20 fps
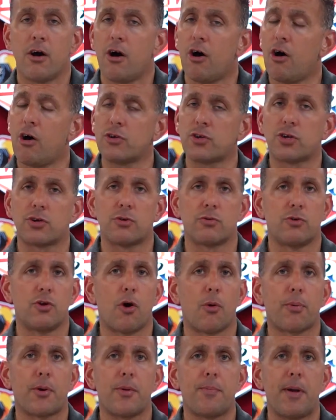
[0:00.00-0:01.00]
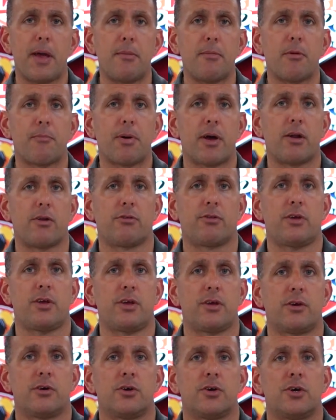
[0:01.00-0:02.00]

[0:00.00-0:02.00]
Also, no prepayment penalty.